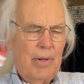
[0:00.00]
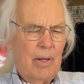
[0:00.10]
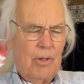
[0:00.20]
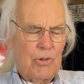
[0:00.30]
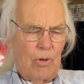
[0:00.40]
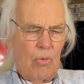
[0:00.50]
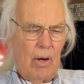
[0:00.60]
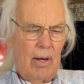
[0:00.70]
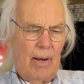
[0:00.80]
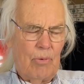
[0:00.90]
so
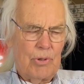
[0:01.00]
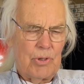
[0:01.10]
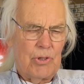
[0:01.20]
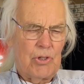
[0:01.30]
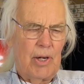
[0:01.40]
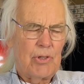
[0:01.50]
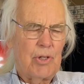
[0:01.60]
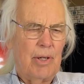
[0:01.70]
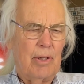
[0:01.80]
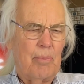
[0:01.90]
while I was
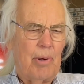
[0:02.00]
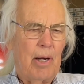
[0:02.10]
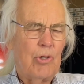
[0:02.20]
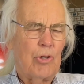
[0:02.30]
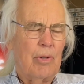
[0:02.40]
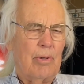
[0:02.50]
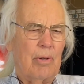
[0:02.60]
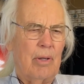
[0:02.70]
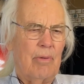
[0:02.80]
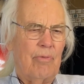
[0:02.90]
assessing the patient,
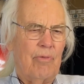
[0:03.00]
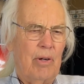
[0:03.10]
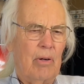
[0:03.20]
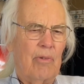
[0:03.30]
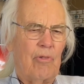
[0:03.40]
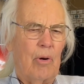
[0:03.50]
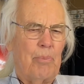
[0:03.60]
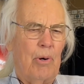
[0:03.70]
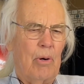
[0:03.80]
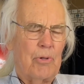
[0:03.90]
feeling for a
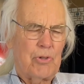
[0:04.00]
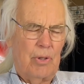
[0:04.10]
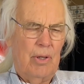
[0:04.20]
pulse and